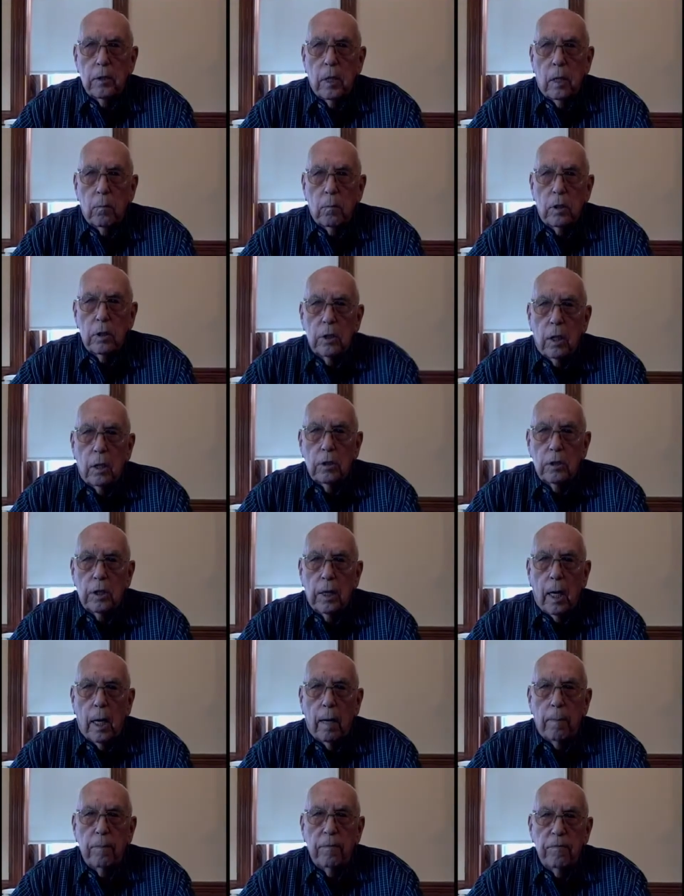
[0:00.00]
That was our
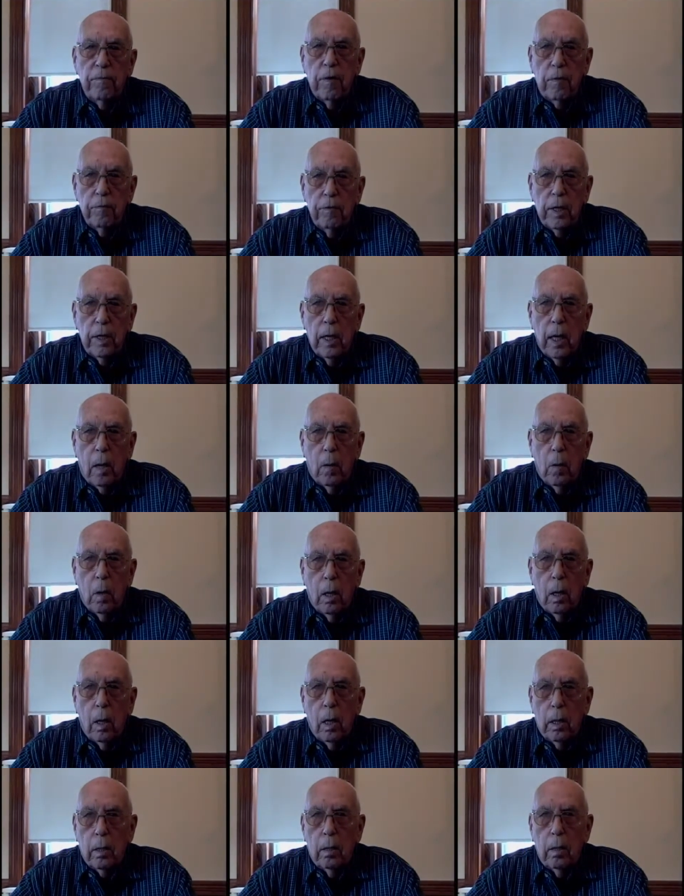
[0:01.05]
job,
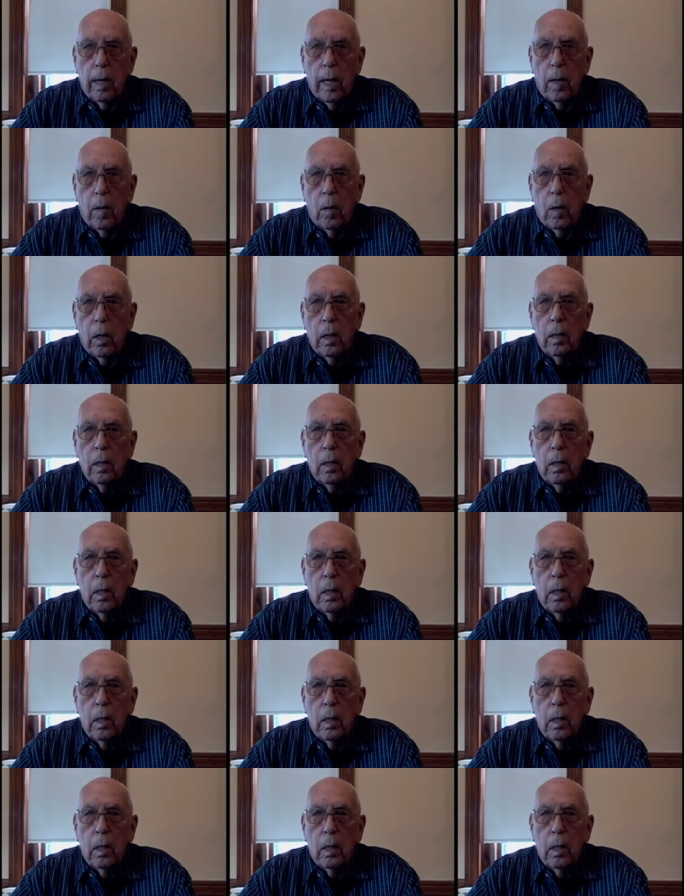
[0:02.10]
50-hour, 100-hour,